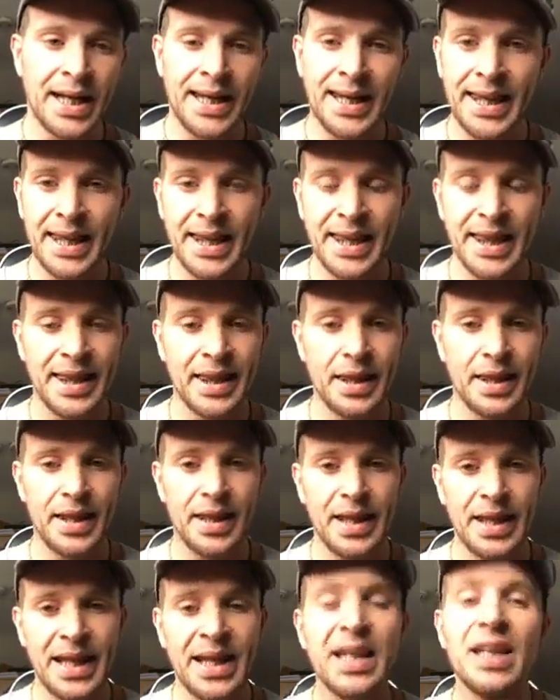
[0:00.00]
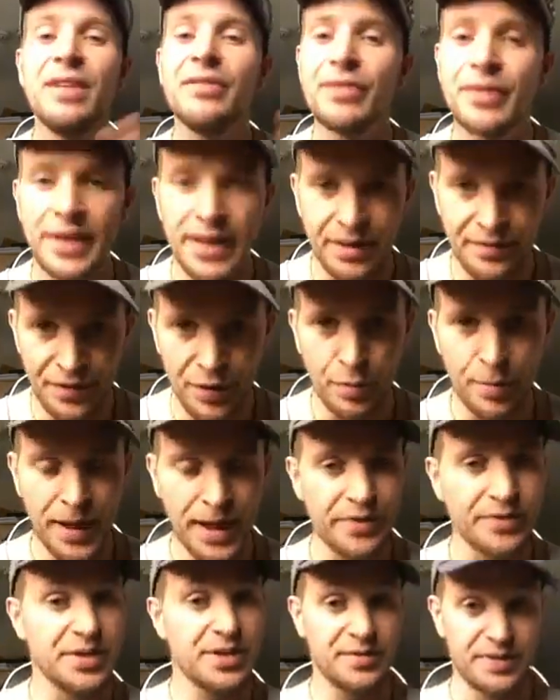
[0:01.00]
And even if your
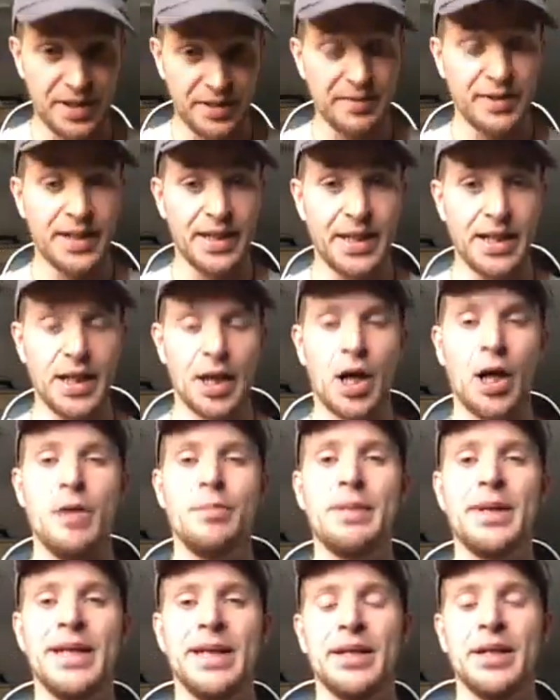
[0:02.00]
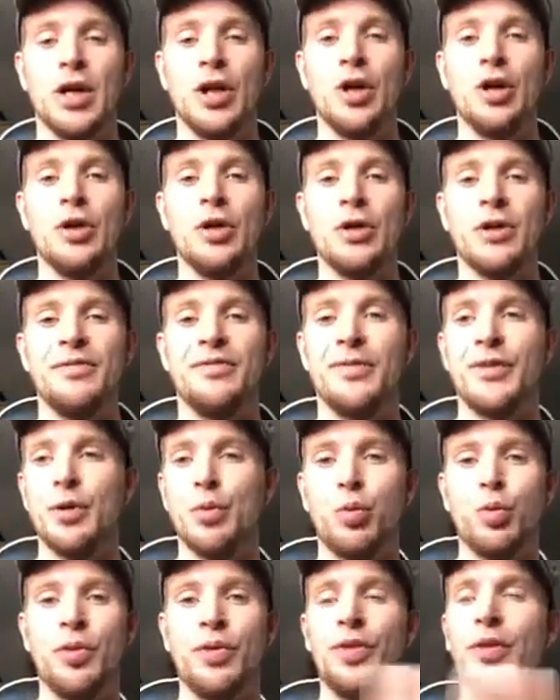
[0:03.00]
parents have given it. I mean, love,
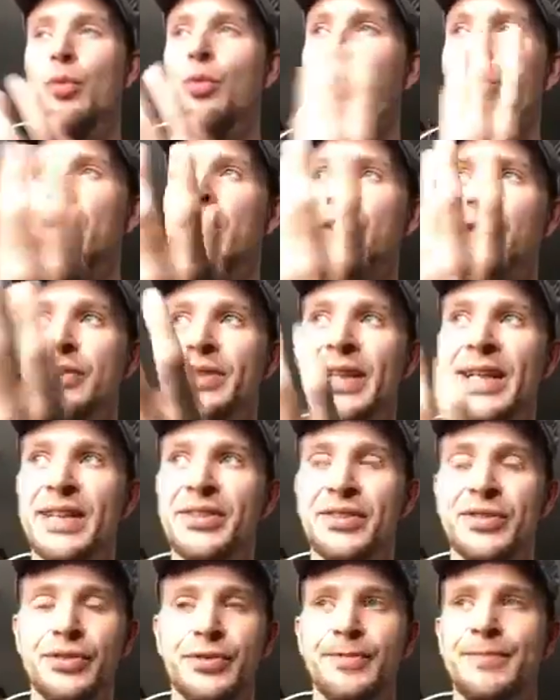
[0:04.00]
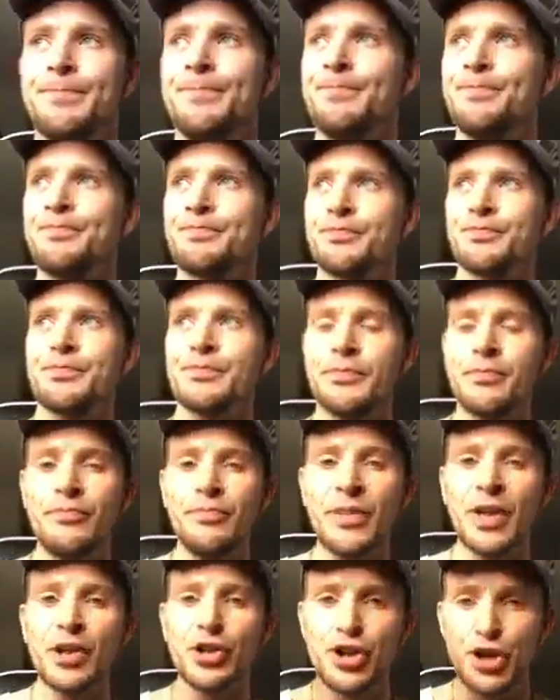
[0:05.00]
the world hasn't
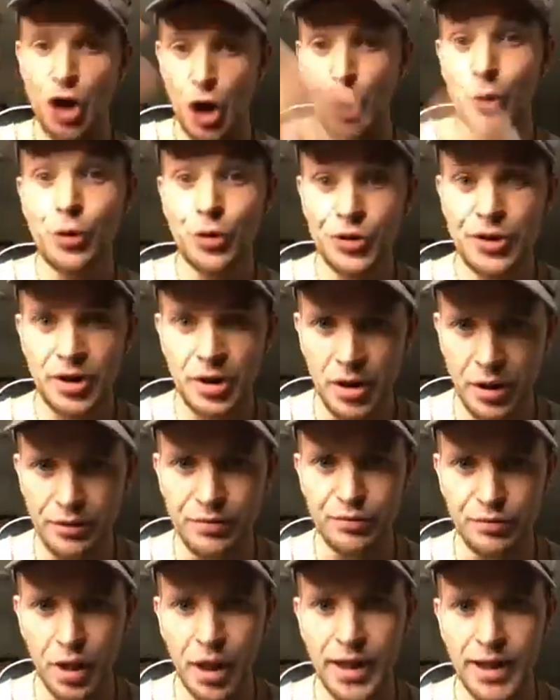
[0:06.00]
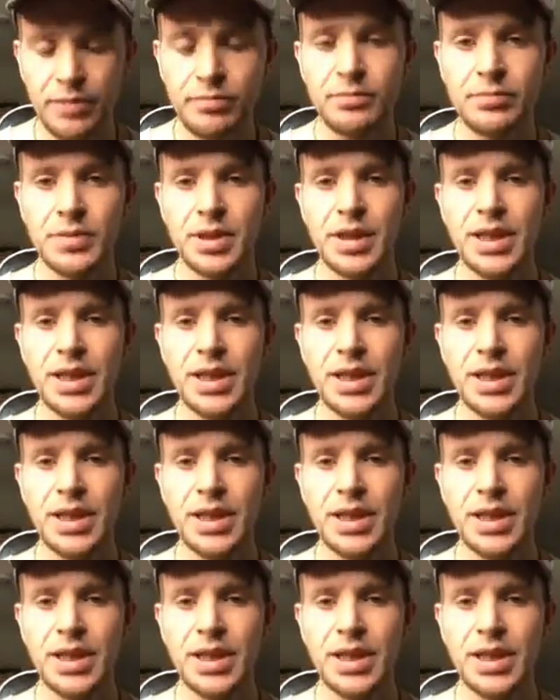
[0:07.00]
shown us love, right?